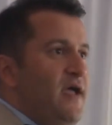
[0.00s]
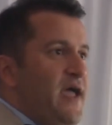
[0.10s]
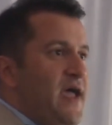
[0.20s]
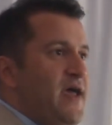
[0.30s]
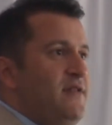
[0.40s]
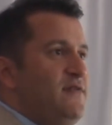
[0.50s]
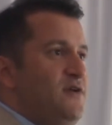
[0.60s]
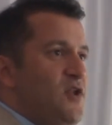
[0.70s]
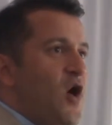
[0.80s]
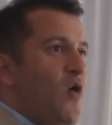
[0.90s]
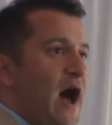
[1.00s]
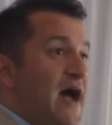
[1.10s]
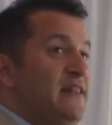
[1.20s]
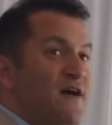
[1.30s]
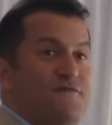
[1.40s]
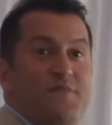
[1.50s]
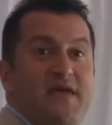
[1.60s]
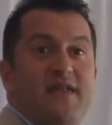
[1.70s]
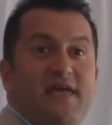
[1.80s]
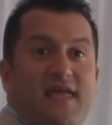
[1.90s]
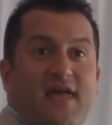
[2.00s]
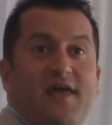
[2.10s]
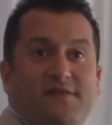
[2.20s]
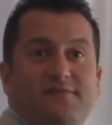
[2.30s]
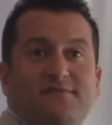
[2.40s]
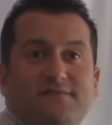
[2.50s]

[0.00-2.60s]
And, you know, I love being a kid.